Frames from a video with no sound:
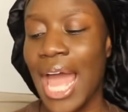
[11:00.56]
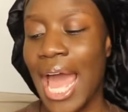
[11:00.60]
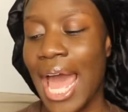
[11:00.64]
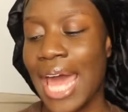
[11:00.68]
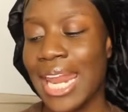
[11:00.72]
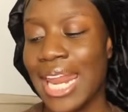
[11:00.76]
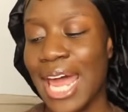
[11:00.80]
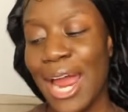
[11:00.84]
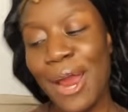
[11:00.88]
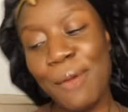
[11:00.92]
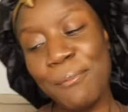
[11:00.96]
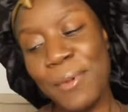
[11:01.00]

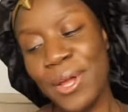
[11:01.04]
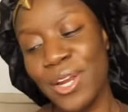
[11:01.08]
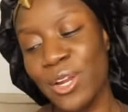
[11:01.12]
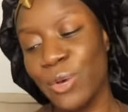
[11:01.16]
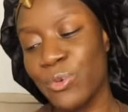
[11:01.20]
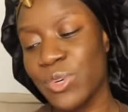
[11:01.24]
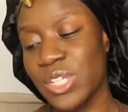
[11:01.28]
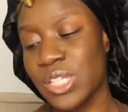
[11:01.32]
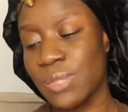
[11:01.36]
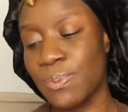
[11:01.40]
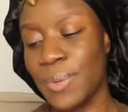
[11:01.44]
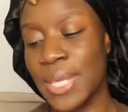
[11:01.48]
and
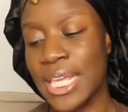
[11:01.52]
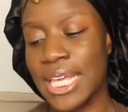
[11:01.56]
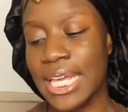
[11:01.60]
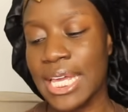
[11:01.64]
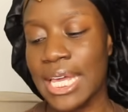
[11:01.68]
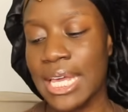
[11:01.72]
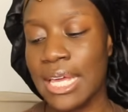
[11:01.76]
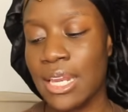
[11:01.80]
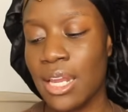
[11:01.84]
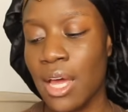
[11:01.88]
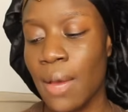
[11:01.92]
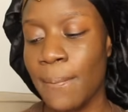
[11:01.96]
Arabella was
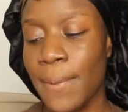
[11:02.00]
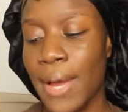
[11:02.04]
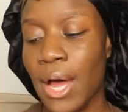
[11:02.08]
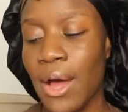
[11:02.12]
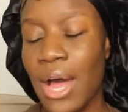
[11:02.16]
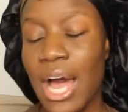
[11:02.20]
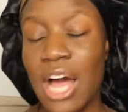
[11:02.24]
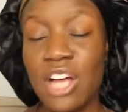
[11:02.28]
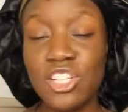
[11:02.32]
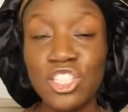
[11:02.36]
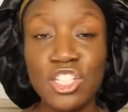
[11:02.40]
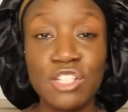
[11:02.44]
speaking
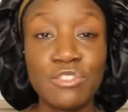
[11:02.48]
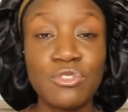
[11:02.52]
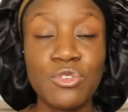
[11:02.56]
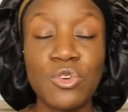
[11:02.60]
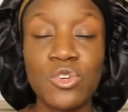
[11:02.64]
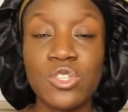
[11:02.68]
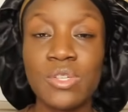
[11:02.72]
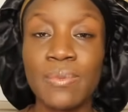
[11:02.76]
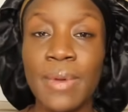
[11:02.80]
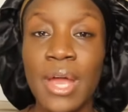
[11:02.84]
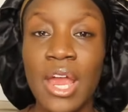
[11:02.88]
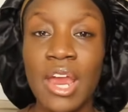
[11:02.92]
about how she
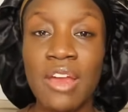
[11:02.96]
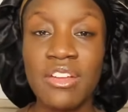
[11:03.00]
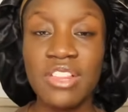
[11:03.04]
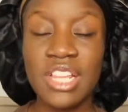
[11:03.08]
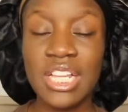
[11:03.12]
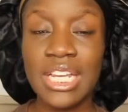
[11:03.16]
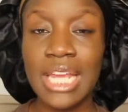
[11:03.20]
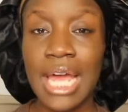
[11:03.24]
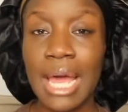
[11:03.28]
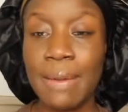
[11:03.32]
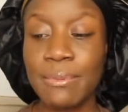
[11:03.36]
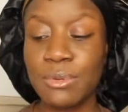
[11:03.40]
feels about
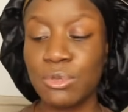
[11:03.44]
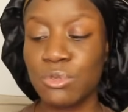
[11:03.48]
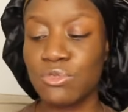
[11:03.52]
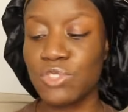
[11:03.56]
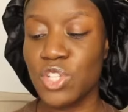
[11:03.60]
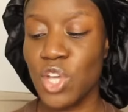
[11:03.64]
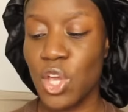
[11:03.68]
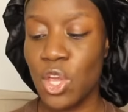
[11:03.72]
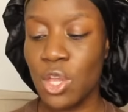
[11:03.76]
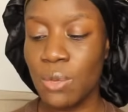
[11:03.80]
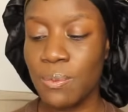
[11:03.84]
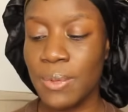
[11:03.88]
everything that happened
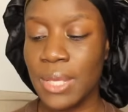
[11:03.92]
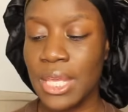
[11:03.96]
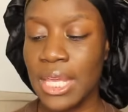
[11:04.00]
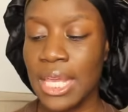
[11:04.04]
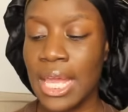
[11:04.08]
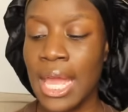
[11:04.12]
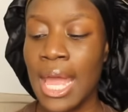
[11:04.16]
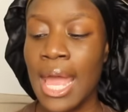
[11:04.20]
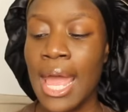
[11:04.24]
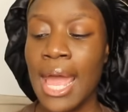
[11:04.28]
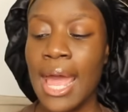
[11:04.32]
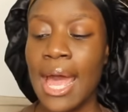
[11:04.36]
with
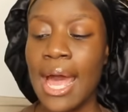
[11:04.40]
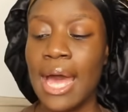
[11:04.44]
Toby,